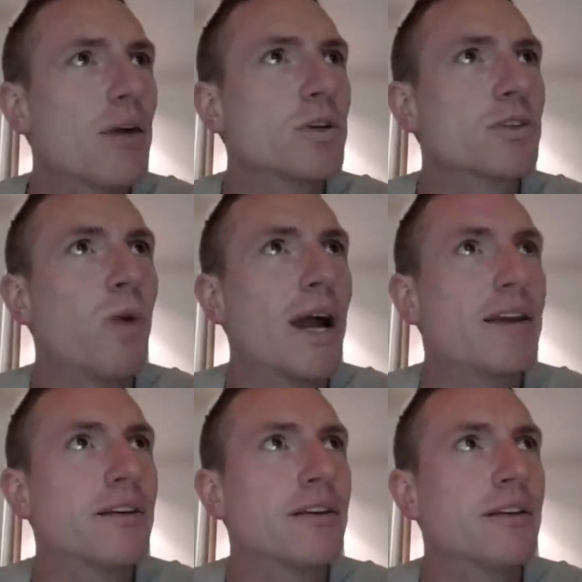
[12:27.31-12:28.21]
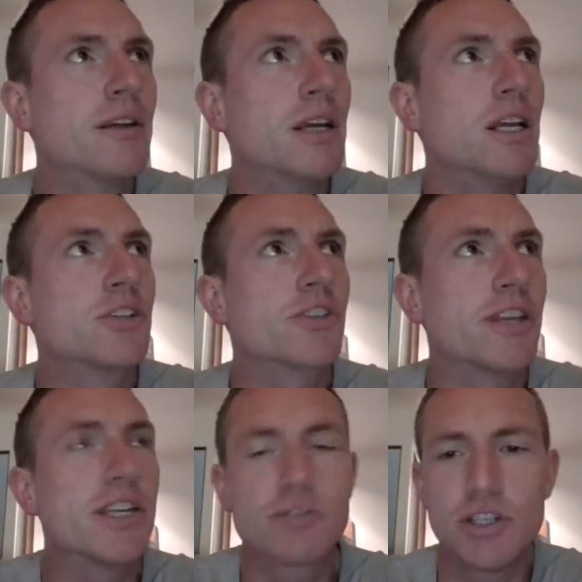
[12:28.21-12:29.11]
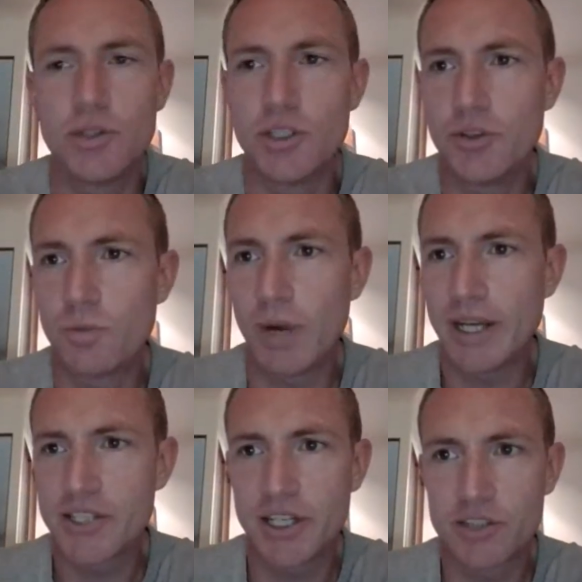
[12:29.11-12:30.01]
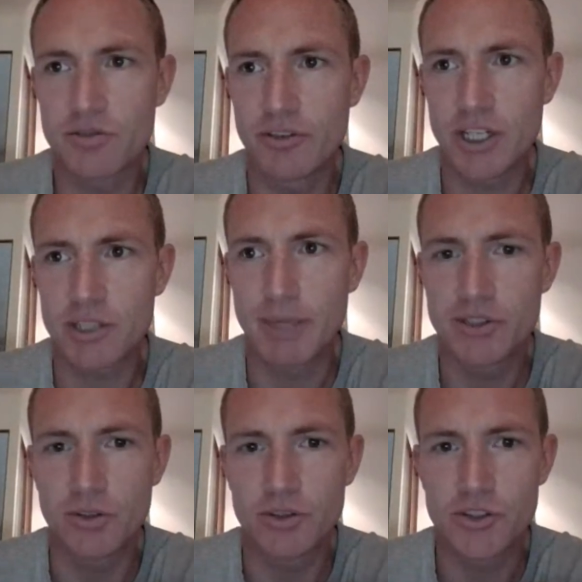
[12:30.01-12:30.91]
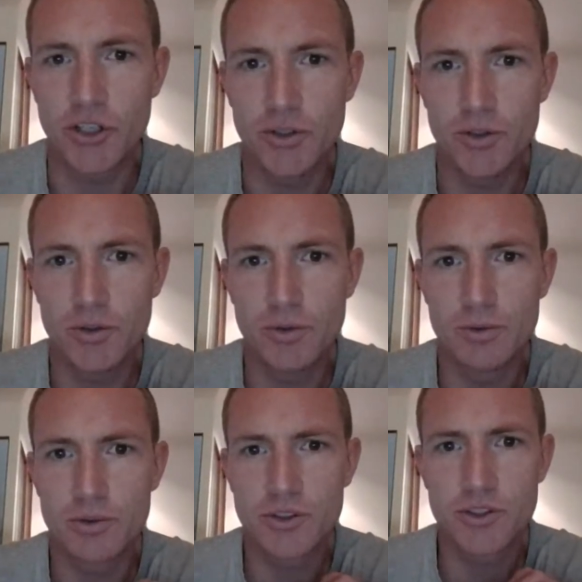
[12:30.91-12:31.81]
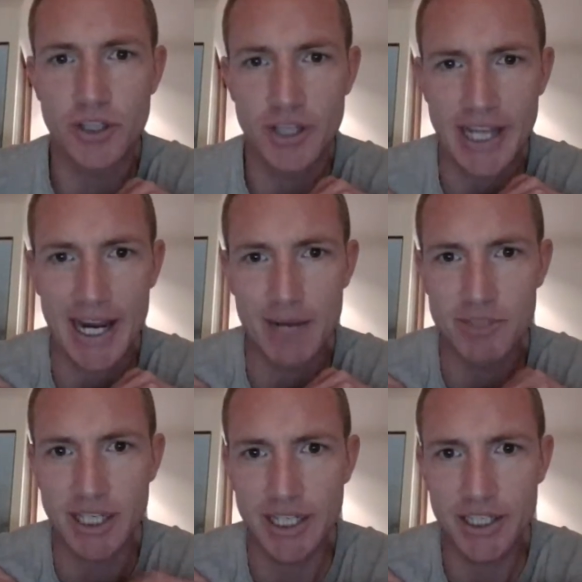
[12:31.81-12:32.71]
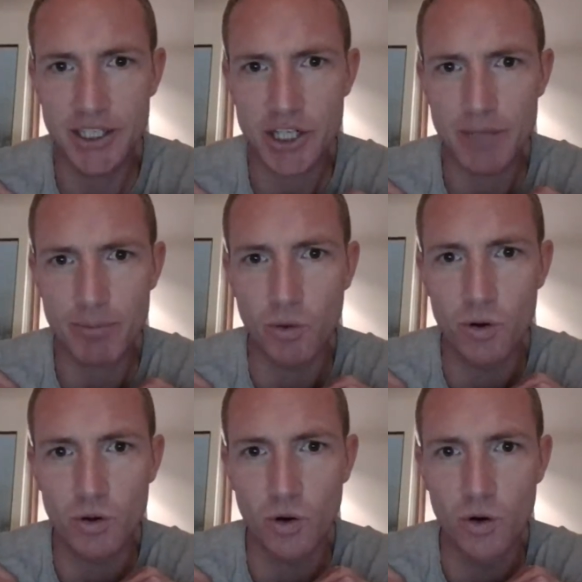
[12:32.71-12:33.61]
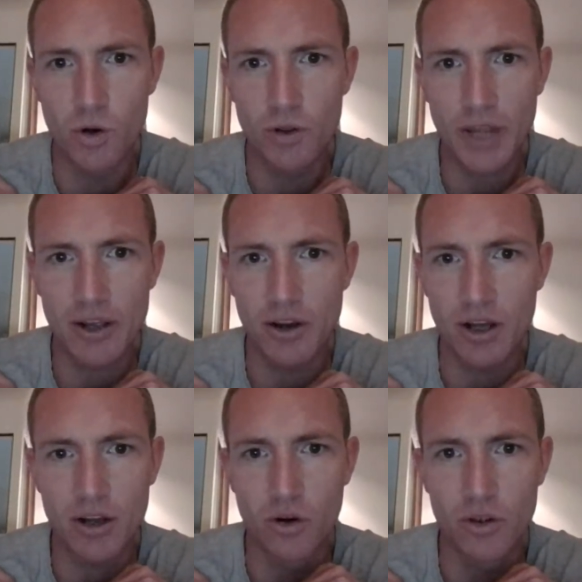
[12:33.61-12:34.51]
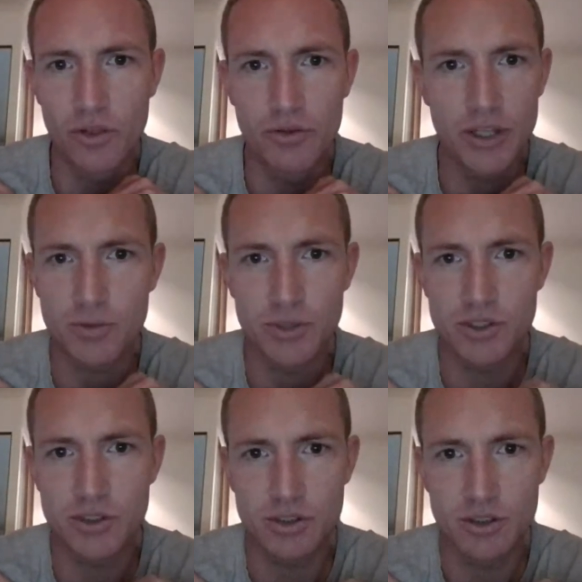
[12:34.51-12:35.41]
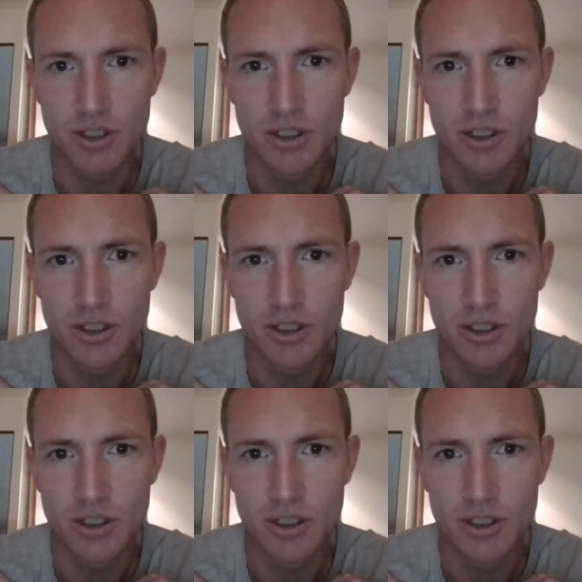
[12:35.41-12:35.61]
was when, so these you went in as reverse mentors to the KMT leadership or this was?